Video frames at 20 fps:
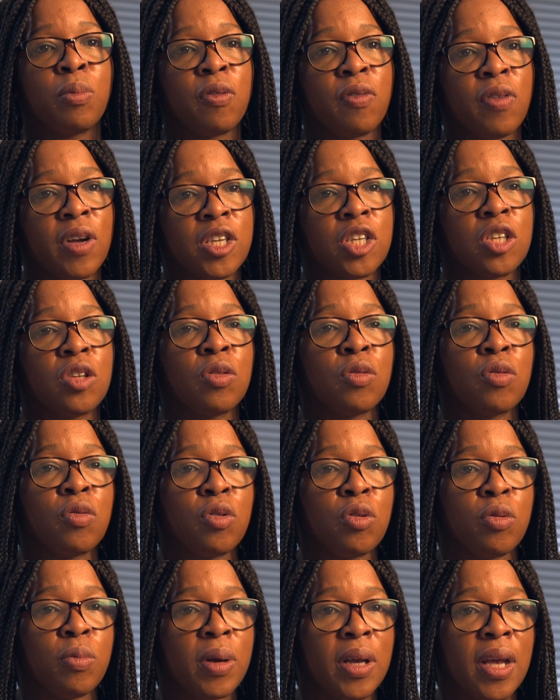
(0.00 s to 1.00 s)
professional
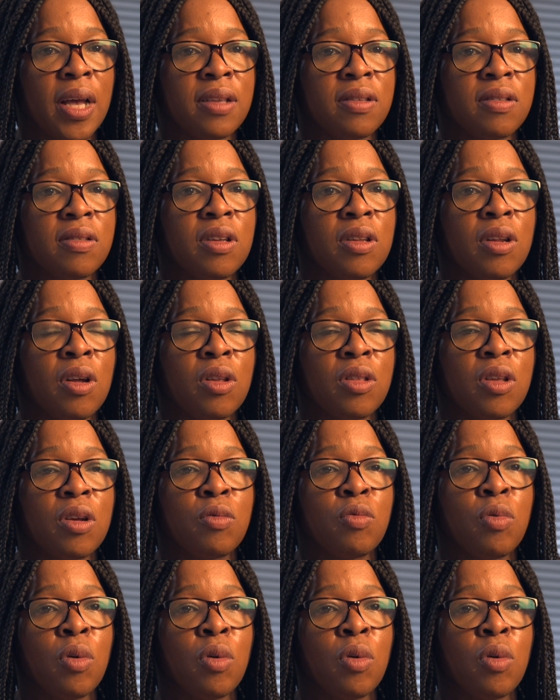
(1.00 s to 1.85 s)
group against another